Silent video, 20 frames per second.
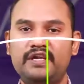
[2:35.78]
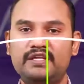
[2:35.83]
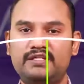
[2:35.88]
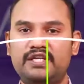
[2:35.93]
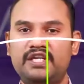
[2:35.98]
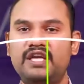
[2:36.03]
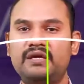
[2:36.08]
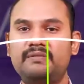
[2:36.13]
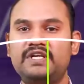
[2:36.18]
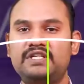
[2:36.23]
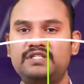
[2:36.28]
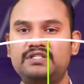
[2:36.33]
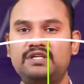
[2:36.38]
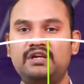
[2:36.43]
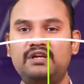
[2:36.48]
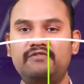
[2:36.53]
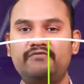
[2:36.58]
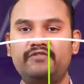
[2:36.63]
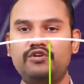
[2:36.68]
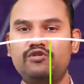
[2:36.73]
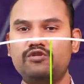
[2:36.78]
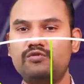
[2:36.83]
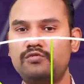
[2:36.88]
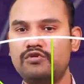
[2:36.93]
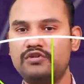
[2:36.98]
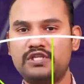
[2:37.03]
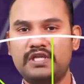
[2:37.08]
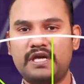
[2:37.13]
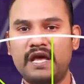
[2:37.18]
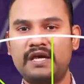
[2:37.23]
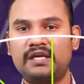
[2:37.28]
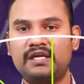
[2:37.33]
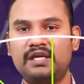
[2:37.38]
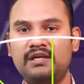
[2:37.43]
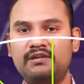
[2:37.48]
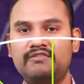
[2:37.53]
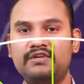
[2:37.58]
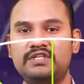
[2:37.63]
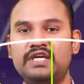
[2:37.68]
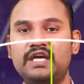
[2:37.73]
When it is three-dimensional, we no more say
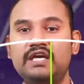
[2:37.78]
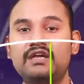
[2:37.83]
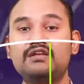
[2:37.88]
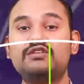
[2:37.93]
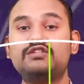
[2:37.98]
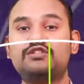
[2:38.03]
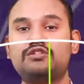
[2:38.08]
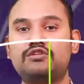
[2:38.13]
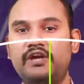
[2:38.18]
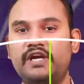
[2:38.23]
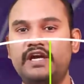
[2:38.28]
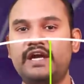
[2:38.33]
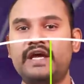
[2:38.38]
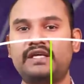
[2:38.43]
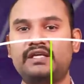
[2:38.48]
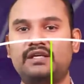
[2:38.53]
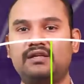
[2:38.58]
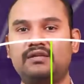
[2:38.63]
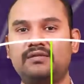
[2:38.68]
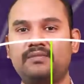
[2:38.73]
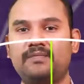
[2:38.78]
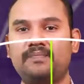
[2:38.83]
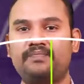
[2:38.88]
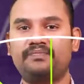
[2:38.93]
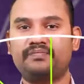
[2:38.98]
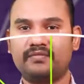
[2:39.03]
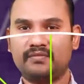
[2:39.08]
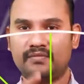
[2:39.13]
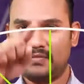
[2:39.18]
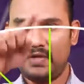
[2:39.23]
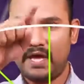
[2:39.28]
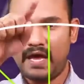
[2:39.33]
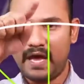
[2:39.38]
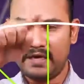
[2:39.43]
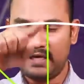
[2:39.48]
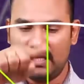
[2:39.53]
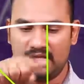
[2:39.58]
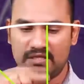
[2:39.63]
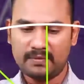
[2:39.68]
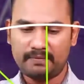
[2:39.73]
angle, we say solid angle.
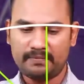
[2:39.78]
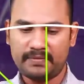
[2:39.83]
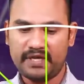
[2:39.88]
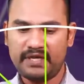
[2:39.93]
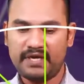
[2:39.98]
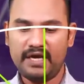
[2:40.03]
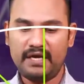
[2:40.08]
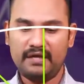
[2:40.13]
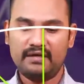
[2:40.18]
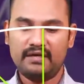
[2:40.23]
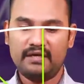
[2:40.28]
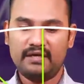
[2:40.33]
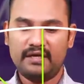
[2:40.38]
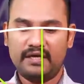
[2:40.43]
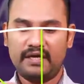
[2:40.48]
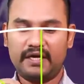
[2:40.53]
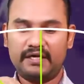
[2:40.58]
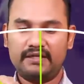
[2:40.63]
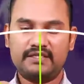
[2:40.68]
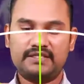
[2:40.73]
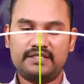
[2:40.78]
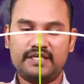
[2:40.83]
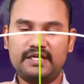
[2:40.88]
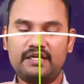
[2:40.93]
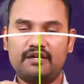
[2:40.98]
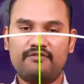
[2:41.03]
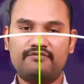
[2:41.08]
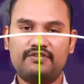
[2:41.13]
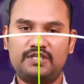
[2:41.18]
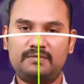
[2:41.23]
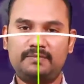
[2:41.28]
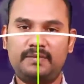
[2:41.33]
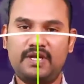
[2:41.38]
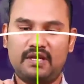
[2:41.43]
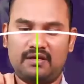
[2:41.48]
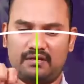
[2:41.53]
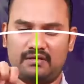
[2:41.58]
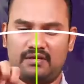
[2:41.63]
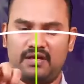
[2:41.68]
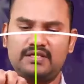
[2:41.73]
The angle subtended at the center of the
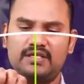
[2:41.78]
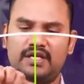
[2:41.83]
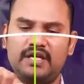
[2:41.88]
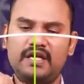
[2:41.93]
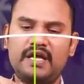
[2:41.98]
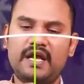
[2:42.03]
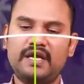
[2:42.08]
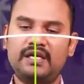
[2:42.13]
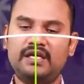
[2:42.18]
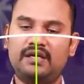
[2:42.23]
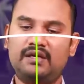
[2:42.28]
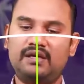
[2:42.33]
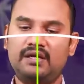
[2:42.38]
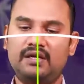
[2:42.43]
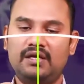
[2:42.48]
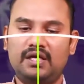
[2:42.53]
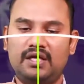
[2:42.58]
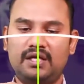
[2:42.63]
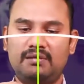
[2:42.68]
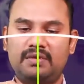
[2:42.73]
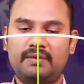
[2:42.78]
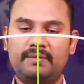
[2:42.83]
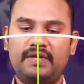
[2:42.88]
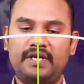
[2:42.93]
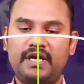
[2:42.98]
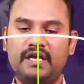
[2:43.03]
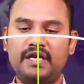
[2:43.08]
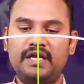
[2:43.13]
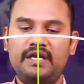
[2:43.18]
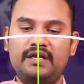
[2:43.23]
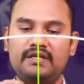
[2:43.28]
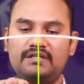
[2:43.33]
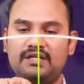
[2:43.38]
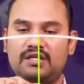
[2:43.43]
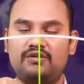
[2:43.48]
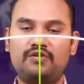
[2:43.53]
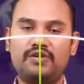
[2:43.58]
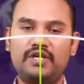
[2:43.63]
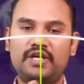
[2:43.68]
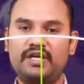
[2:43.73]
sphere, a certain angle, maybe 10
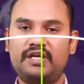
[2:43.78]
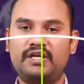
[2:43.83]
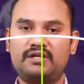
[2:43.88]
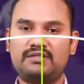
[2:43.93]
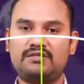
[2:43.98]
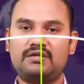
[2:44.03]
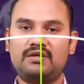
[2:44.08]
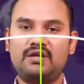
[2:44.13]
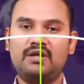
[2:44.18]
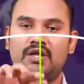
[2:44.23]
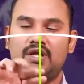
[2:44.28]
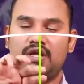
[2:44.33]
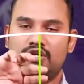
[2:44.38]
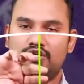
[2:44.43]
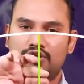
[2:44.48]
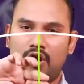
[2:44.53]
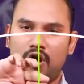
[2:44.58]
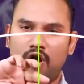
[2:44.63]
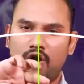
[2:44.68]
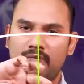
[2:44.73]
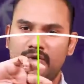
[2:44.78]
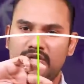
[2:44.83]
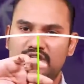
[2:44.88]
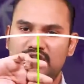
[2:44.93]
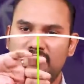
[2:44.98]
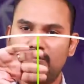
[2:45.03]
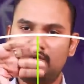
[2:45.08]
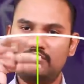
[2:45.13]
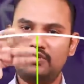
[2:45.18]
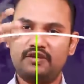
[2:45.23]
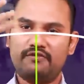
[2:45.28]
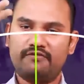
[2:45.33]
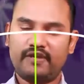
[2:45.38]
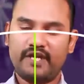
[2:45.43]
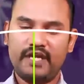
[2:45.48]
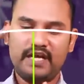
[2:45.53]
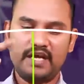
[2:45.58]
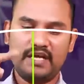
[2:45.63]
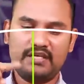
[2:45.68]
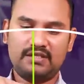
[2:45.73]
degrees or 20 degrees. So how much amount
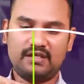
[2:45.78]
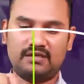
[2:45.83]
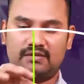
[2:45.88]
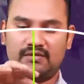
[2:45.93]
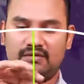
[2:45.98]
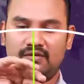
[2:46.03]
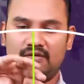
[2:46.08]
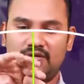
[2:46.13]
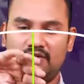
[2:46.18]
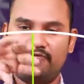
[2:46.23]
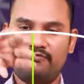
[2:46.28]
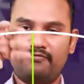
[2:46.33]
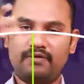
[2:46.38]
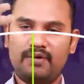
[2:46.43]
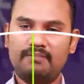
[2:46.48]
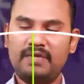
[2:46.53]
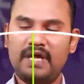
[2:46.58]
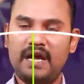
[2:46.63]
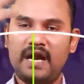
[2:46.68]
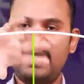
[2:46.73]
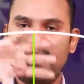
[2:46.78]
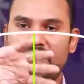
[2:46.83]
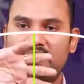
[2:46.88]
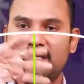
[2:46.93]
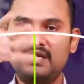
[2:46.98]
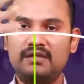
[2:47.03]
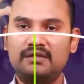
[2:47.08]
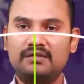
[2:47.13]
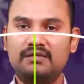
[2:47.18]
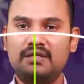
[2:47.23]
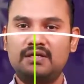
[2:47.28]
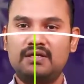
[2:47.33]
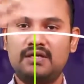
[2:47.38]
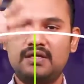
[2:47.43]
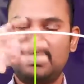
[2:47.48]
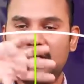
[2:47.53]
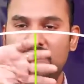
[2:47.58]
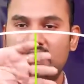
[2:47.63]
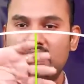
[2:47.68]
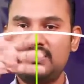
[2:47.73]
of radiation from the antenna
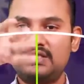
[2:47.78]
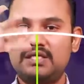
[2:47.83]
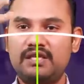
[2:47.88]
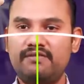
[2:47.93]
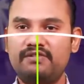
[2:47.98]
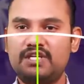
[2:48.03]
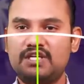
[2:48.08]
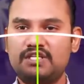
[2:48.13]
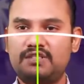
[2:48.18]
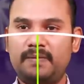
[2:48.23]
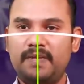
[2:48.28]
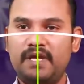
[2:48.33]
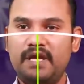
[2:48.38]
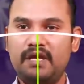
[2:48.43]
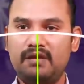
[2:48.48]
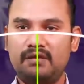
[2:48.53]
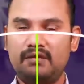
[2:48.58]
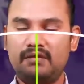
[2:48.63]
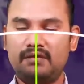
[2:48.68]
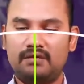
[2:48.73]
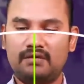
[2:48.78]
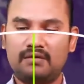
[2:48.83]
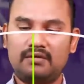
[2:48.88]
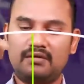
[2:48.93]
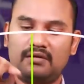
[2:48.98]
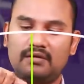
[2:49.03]
is leaving the sphere